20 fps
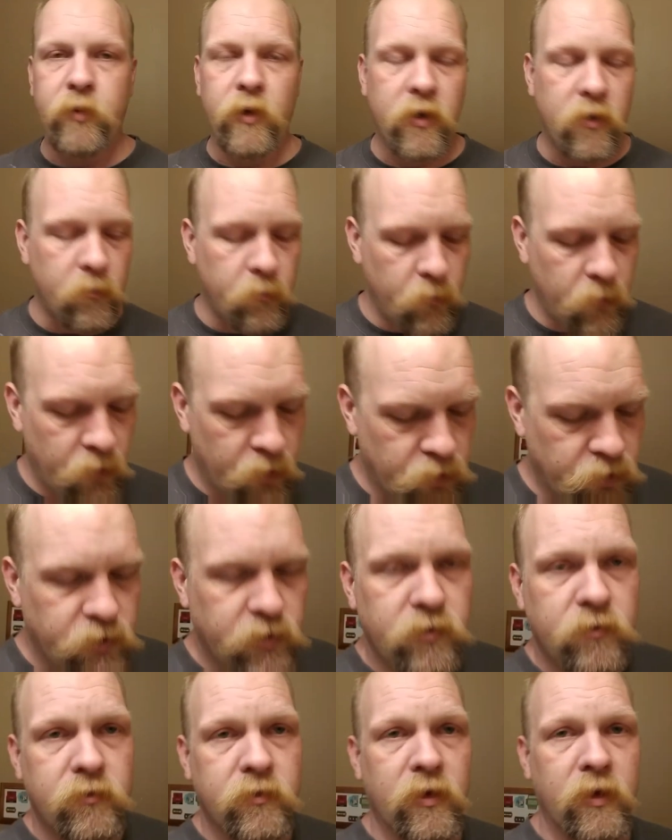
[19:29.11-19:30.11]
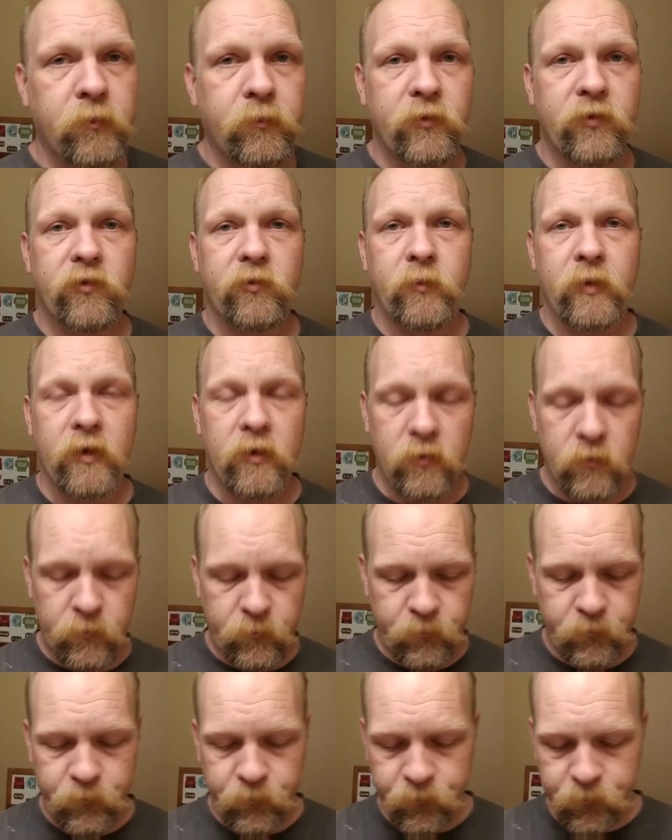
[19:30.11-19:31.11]
balm-ish type
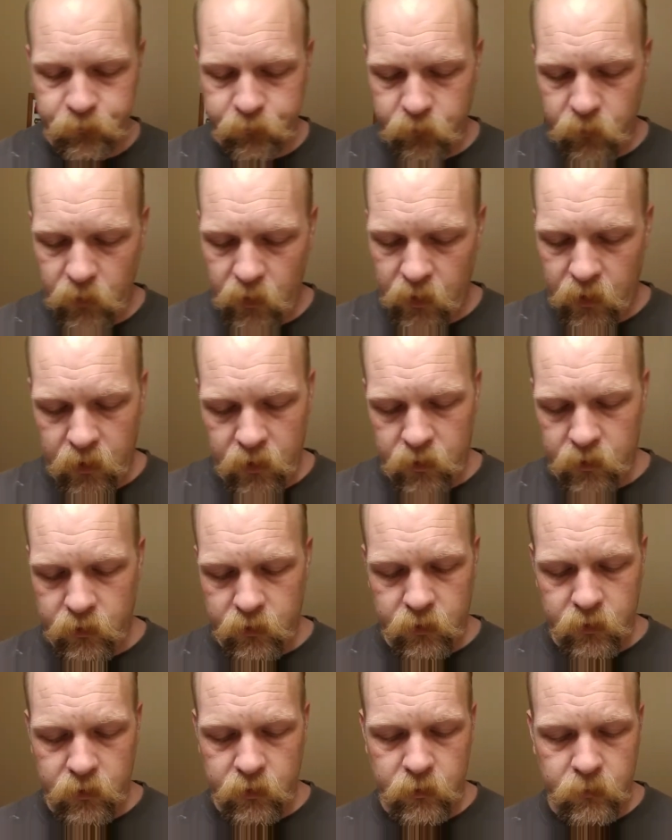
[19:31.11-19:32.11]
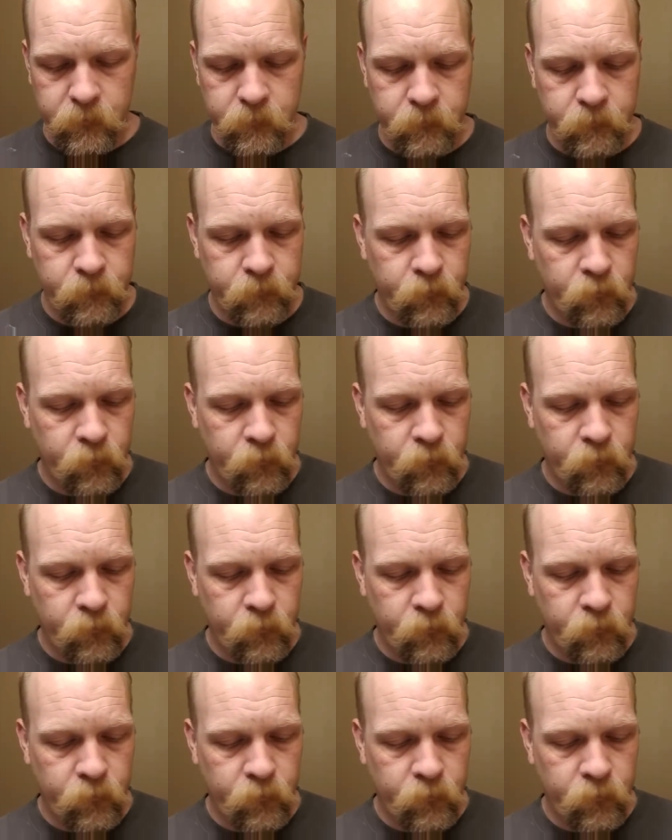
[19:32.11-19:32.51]
smell, and yeah,